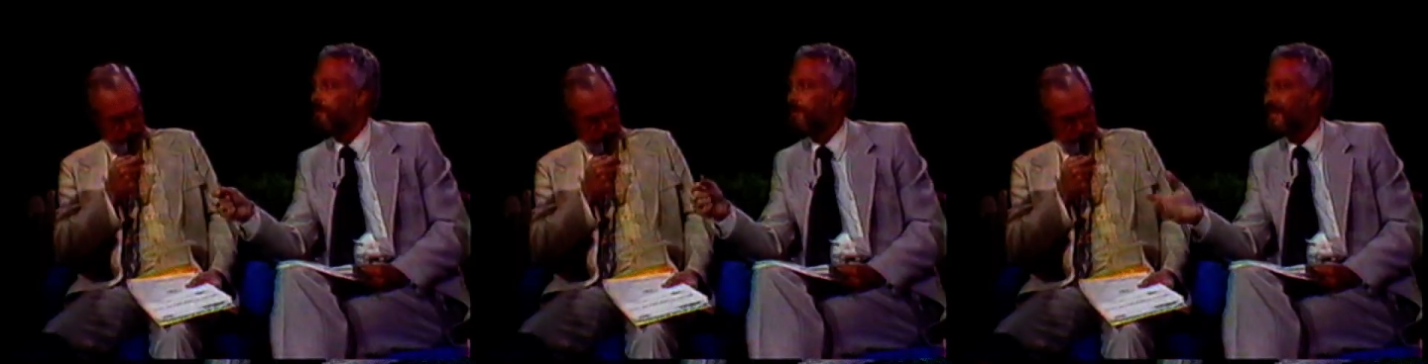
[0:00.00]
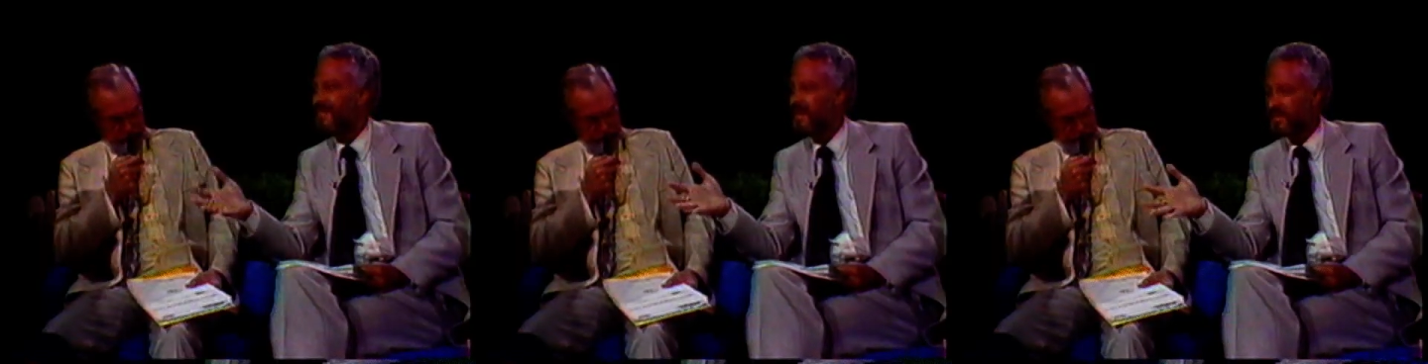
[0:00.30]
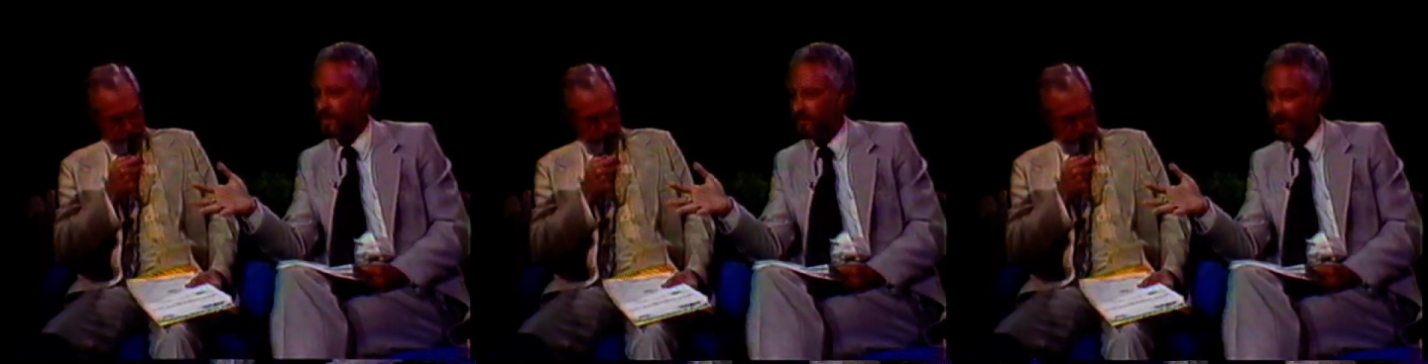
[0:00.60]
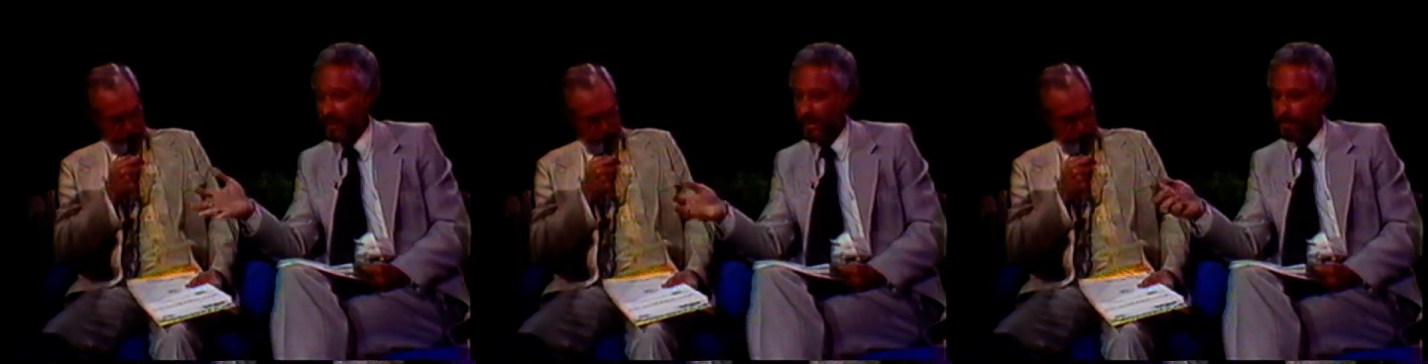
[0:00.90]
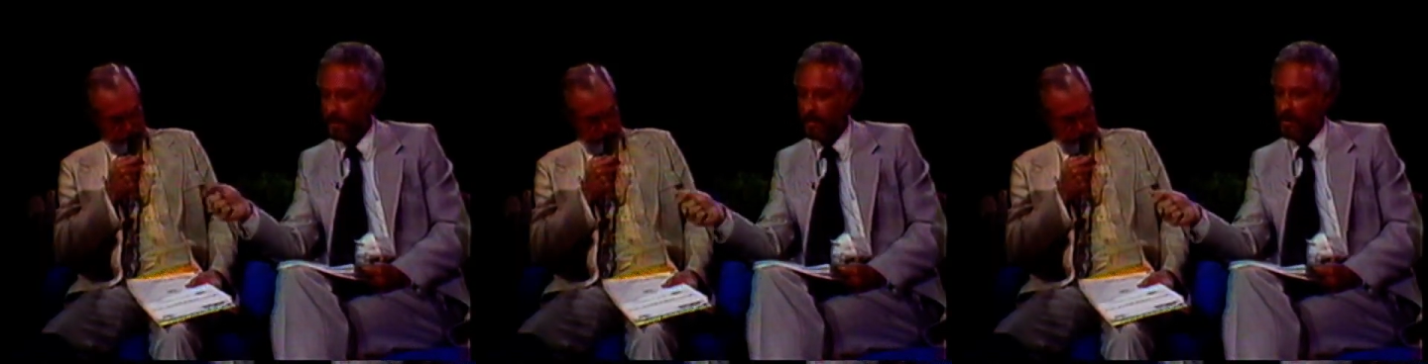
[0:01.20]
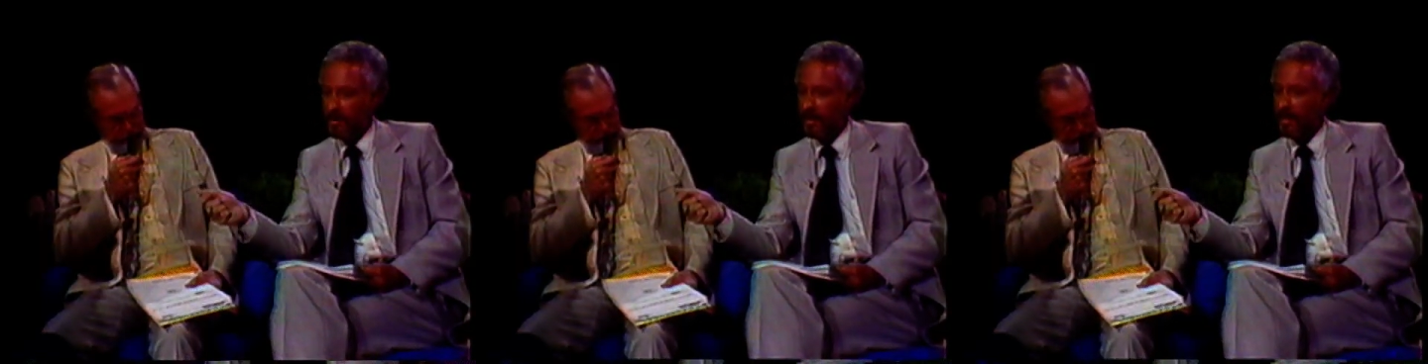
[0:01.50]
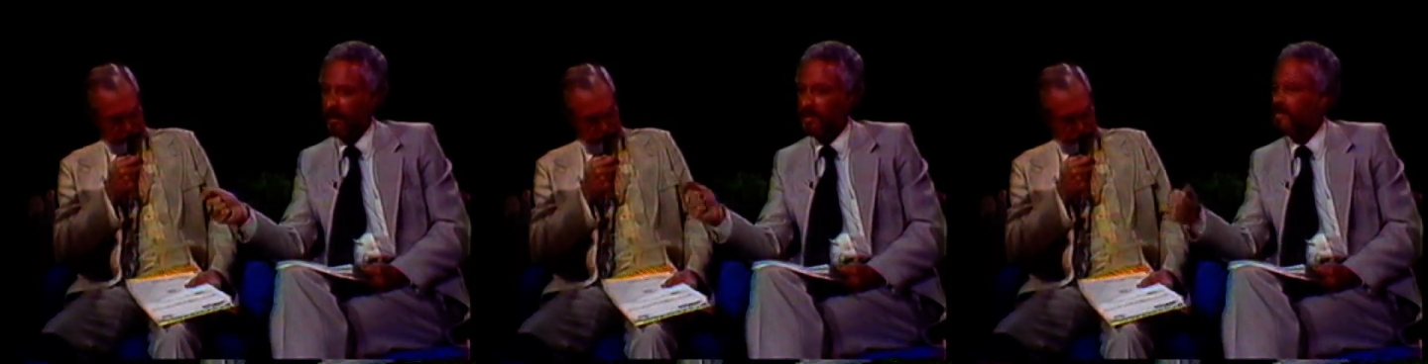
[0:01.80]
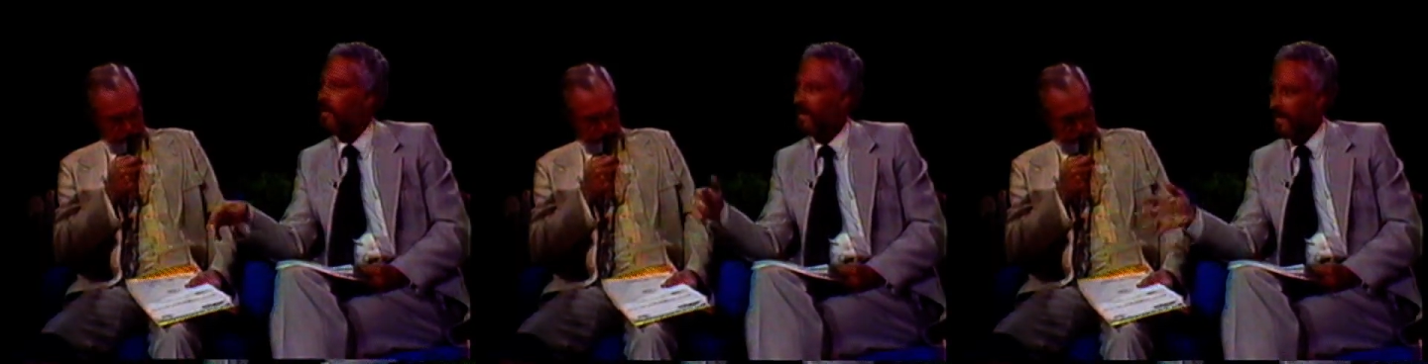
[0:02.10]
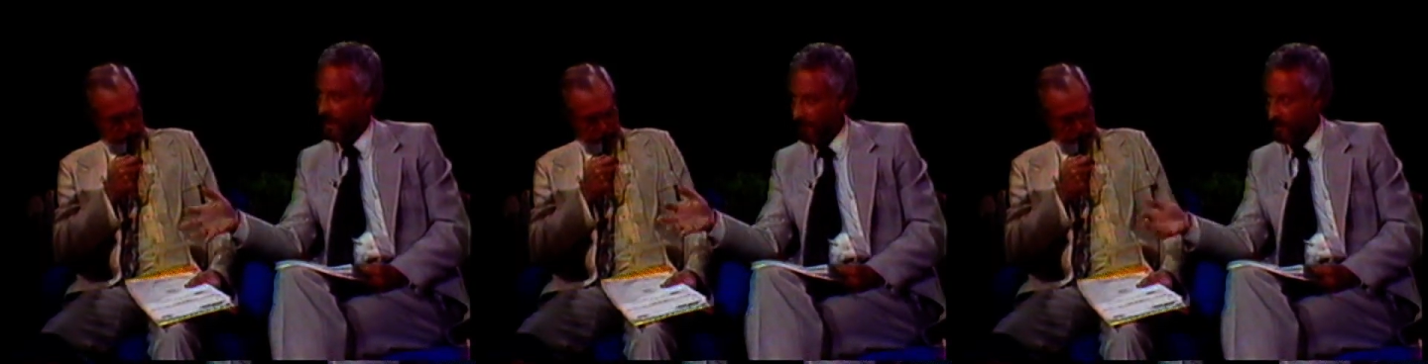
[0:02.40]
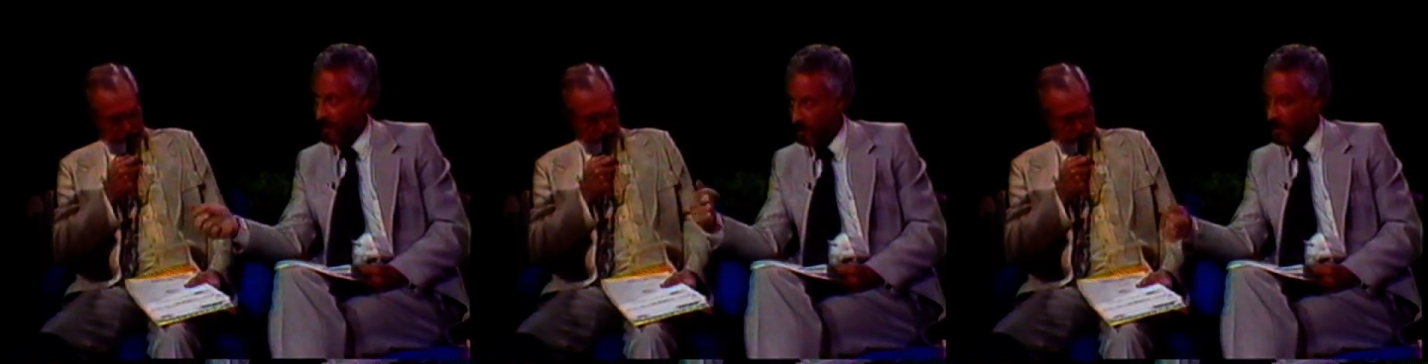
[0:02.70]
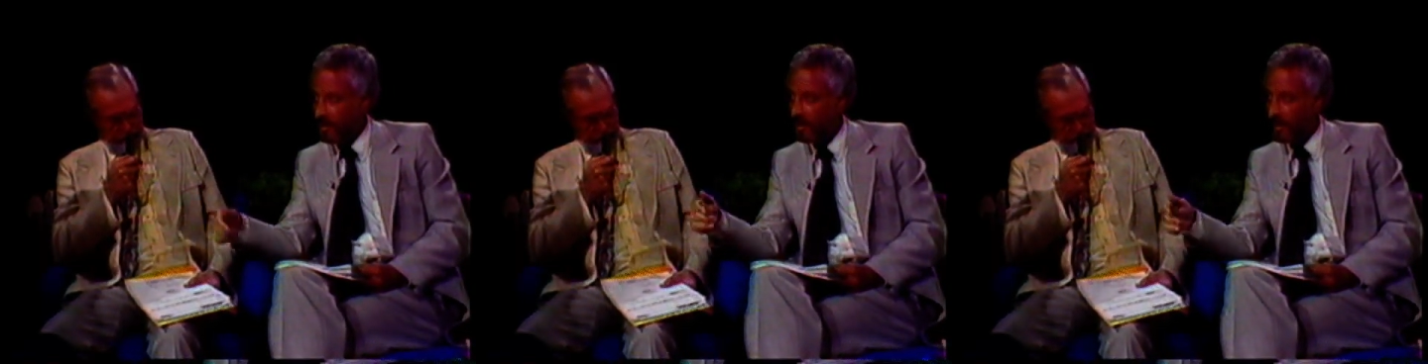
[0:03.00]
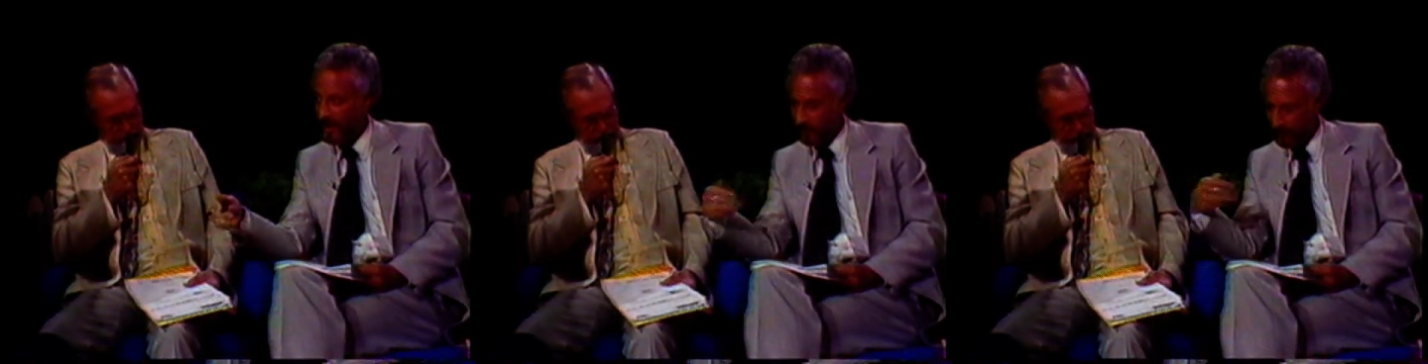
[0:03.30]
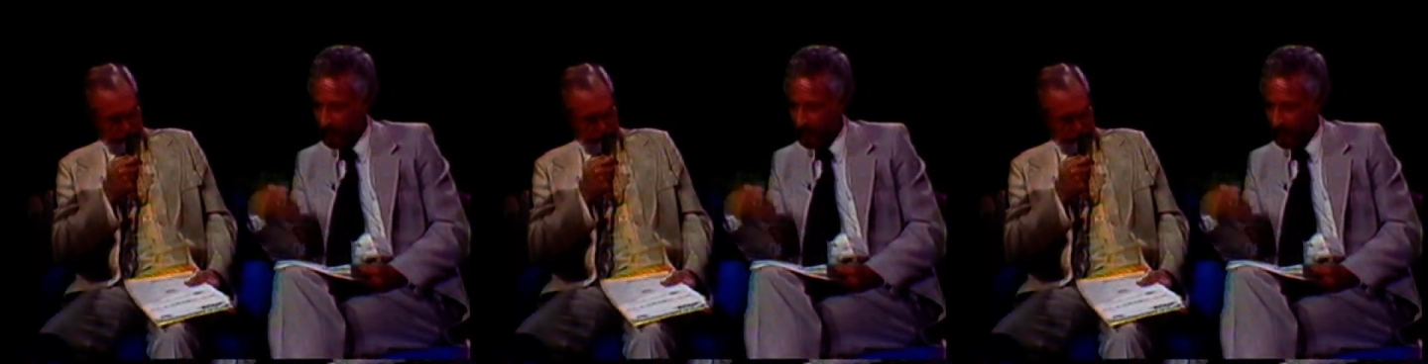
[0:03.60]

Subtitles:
of 1978, the CIA and my client,